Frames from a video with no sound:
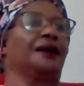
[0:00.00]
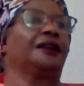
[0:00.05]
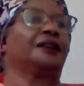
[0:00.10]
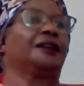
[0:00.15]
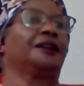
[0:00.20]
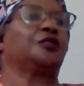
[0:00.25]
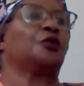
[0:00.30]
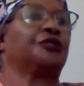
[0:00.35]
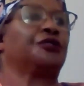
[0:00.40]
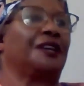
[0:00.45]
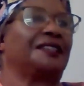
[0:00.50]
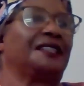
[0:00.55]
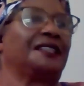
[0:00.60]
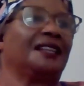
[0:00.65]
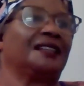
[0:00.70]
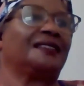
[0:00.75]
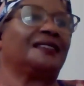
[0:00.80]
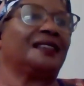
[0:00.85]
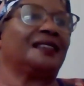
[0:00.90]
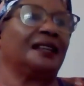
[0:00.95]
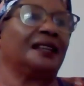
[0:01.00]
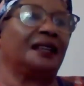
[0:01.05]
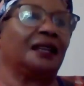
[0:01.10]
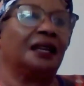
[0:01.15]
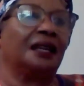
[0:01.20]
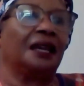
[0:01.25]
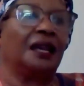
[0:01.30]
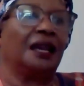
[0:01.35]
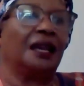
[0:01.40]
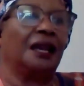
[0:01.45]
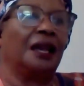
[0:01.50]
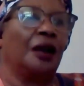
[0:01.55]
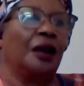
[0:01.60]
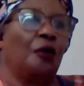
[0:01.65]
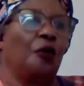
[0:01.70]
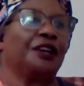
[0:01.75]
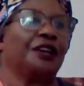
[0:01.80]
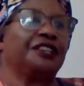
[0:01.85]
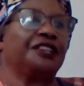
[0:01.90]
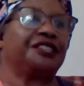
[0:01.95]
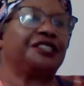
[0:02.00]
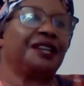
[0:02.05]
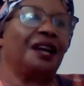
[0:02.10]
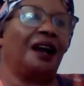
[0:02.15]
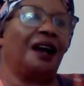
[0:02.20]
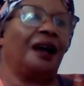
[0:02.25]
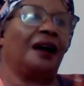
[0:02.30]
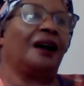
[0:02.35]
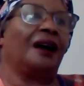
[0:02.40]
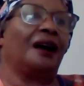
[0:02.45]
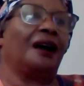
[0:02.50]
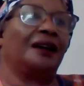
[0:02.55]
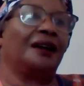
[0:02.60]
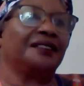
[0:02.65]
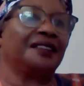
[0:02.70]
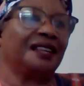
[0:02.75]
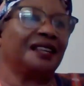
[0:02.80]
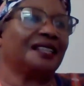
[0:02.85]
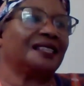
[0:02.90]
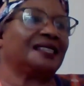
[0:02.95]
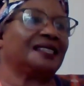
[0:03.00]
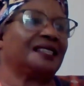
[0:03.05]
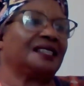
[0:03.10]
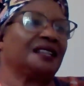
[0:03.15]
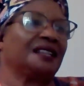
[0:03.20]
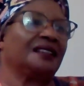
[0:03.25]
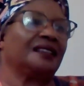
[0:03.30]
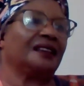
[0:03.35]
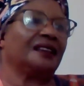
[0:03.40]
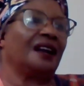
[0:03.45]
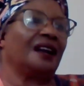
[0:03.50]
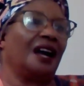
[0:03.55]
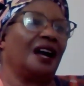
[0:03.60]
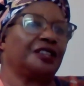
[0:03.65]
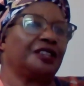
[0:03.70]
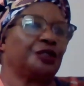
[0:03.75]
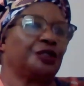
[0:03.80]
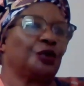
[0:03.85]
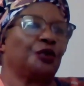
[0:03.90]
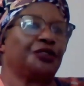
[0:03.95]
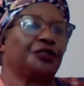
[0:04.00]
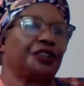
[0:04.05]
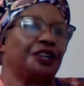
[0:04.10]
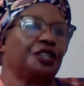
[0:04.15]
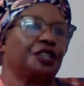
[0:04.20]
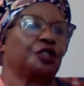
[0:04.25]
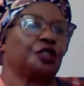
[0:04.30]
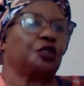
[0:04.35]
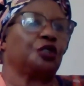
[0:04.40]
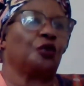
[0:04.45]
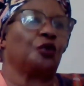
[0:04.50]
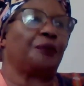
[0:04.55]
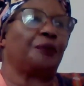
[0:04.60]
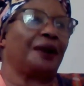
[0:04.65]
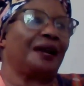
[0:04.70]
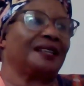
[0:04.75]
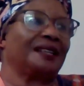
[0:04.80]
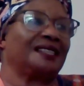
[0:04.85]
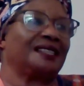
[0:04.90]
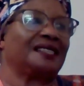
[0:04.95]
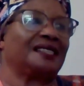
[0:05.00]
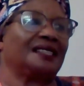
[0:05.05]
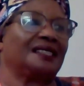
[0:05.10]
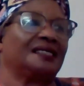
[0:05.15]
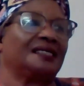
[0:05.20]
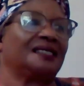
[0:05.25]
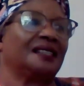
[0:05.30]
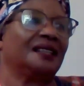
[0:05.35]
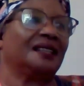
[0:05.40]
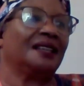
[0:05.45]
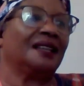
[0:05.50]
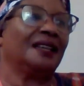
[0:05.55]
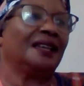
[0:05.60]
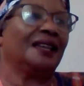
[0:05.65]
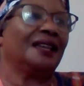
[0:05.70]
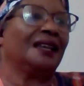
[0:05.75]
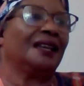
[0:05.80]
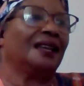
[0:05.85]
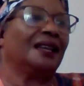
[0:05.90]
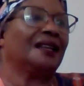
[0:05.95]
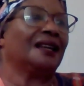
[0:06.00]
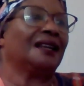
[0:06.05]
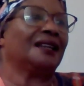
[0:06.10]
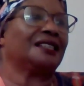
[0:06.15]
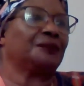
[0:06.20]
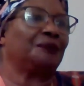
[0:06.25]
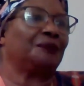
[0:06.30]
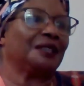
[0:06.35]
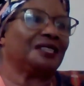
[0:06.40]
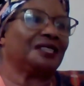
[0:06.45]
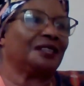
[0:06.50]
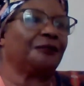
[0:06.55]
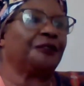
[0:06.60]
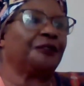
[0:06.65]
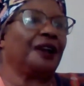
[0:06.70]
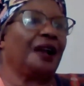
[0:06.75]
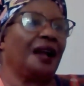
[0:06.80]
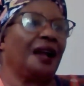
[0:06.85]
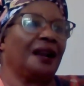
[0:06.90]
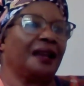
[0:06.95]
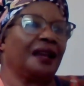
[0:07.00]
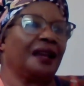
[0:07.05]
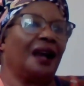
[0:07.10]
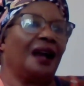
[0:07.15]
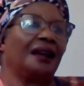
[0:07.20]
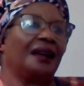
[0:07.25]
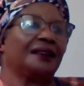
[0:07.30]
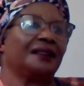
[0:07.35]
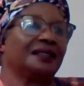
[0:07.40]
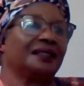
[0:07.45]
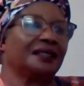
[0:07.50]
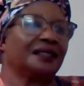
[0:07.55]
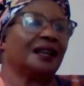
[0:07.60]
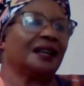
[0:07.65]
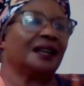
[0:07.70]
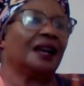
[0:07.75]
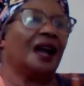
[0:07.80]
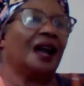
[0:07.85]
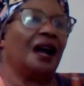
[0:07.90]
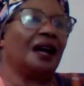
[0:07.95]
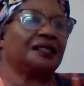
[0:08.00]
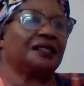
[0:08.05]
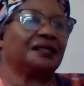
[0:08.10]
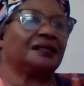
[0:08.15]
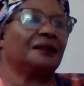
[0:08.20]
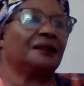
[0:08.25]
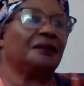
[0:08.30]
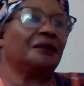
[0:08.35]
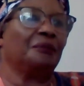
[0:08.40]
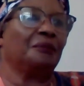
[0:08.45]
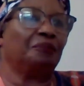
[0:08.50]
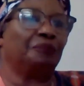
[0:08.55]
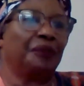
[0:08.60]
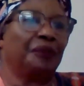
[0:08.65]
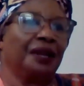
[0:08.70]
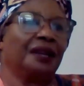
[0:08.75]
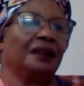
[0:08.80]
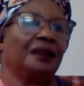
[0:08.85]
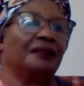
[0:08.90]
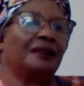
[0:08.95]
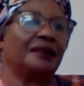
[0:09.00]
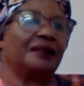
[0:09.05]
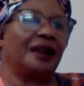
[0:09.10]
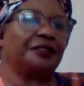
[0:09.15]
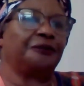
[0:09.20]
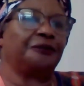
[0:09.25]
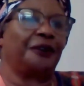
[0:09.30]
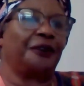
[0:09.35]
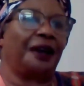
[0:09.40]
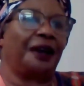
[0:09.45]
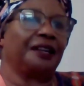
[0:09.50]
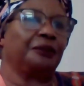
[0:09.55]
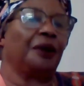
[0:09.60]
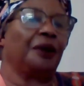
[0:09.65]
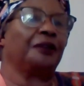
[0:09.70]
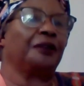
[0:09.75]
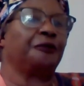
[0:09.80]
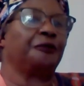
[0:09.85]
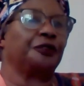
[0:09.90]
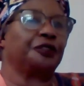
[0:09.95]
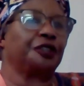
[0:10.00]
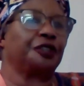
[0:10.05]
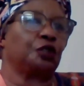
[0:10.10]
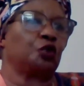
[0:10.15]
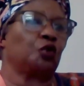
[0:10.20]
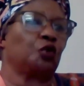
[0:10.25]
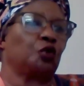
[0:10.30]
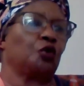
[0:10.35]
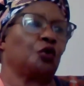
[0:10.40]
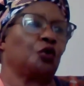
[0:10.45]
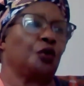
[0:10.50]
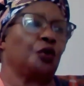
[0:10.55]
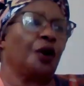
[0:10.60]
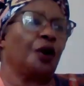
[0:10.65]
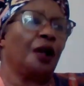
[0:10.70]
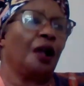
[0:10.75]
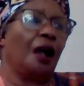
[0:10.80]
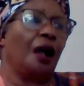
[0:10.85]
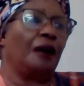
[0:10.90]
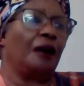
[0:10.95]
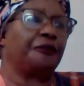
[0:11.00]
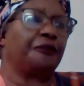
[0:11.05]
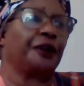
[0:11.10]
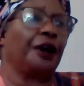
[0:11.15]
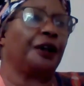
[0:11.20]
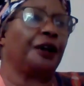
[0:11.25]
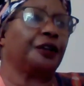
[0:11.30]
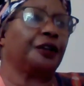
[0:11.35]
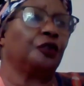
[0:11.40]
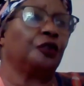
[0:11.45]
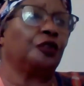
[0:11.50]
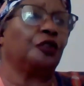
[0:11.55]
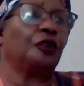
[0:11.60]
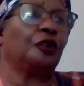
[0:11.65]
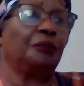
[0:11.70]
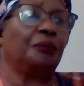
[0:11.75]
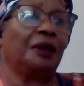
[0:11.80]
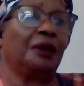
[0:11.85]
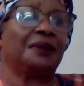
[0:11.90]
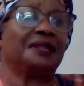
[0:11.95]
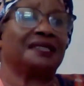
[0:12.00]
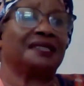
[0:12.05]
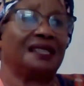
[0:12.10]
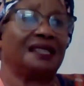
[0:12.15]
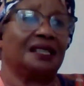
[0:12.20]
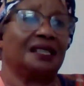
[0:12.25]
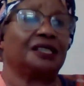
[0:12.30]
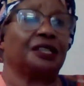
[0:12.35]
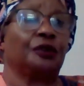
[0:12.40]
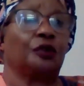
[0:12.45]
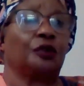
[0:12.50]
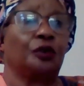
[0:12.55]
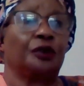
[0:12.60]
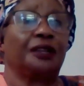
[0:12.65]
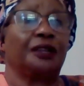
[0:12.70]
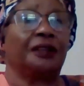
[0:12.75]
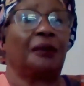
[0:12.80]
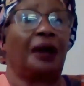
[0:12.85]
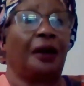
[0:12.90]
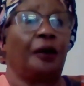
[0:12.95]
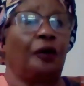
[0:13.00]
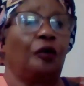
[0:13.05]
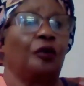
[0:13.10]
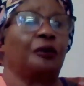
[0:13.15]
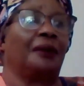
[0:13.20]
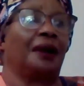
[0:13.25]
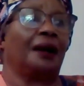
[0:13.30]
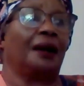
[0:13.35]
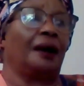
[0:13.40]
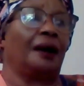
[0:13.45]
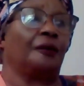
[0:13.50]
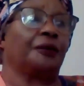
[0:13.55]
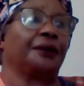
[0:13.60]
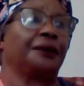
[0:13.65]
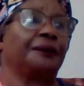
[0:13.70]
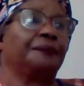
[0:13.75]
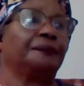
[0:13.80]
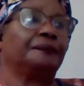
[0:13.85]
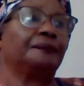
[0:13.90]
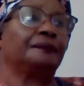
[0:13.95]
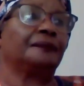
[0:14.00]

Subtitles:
in 2003, which addressed the cultural traditional practices specifically and has been ratified by 42 African Union member states, including my own Malawi.